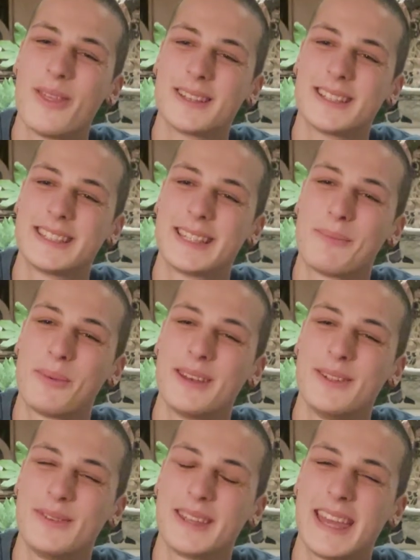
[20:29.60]

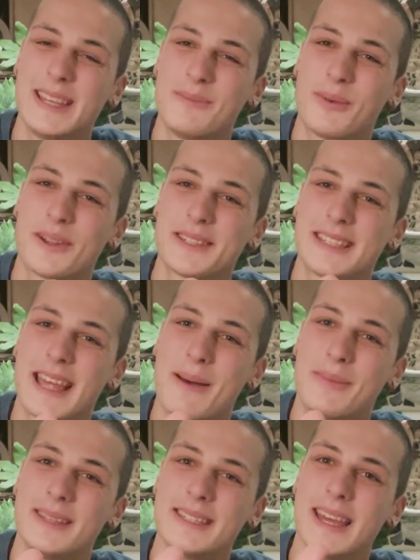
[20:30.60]
saponification process
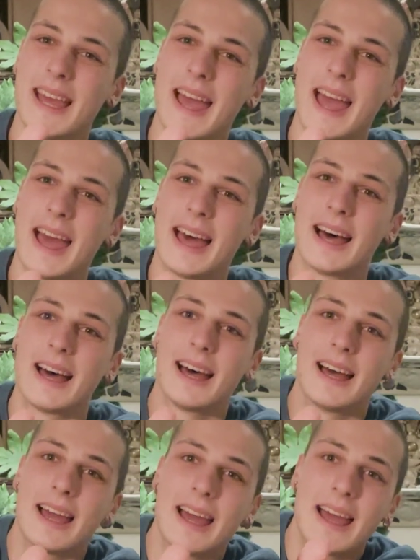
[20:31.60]
happened,
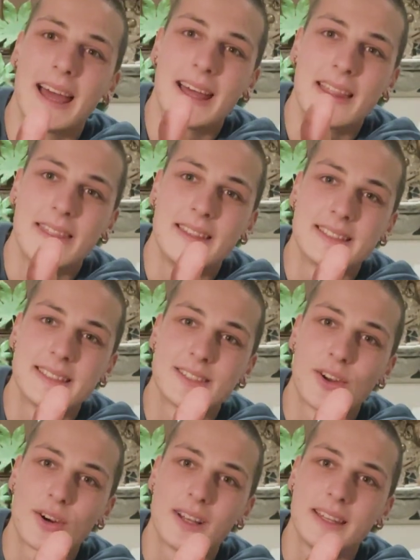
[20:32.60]
this
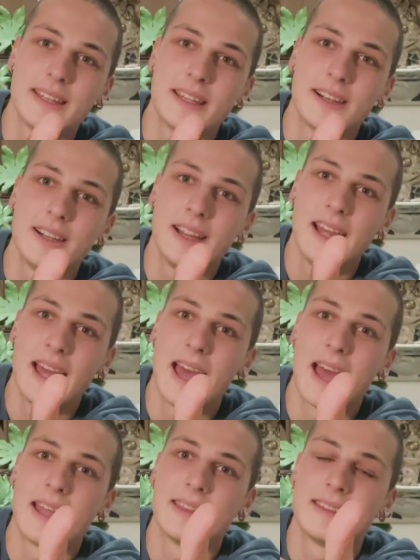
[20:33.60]
circle in here,
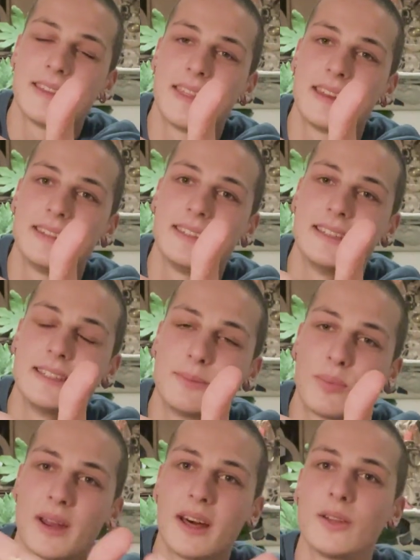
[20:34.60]
and that it didn't
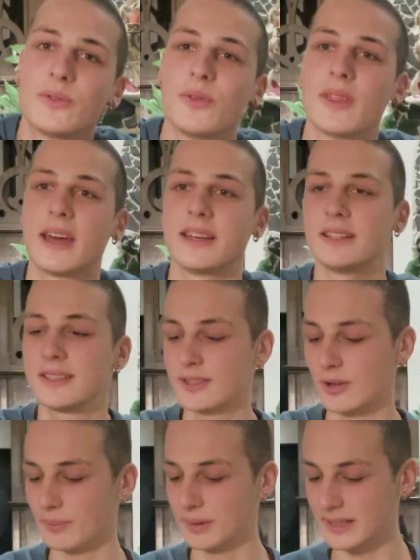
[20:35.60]
spread out to the edges
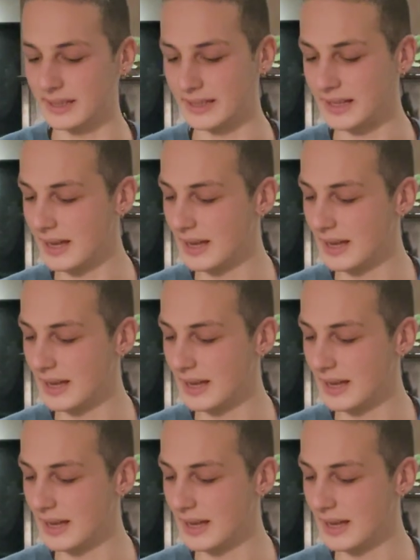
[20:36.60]
completely.